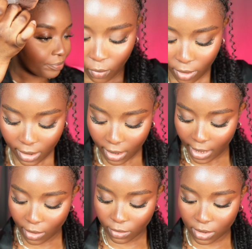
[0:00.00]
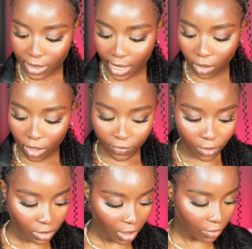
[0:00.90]
One thing I noticed that a lot of
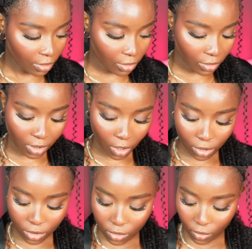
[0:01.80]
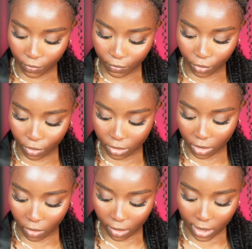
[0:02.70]
content creators are so focused
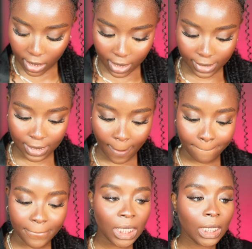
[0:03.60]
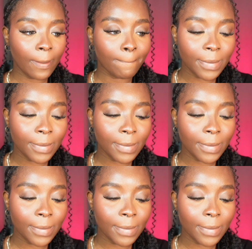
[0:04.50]
on is me.